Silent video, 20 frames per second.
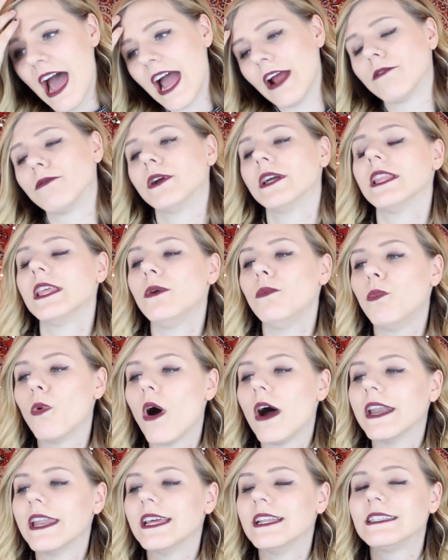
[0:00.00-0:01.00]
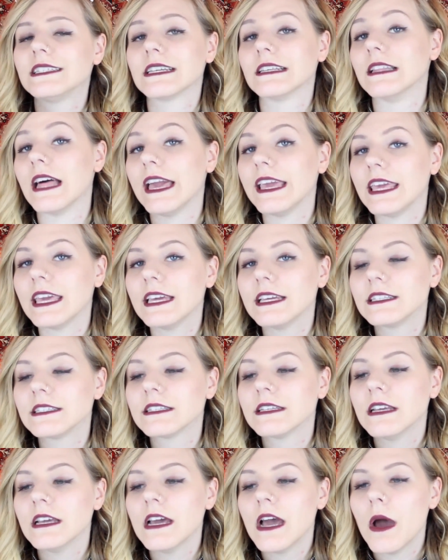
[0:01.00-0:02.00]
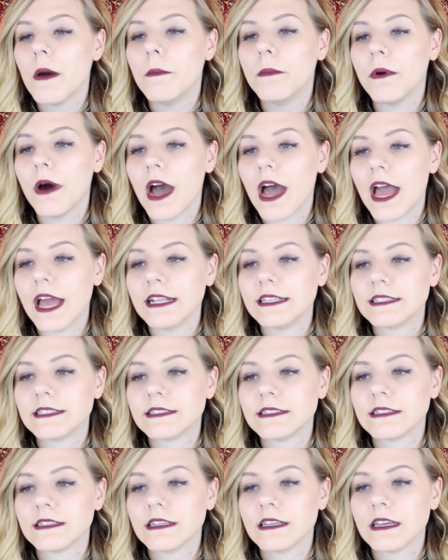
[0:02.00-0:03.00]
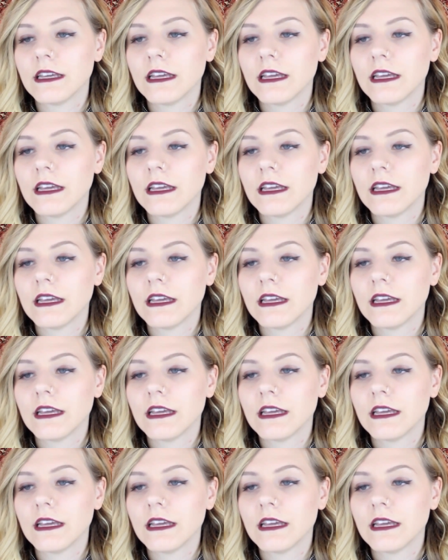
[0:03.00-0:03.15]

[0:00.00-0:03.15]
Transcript: I really wanted to like it, but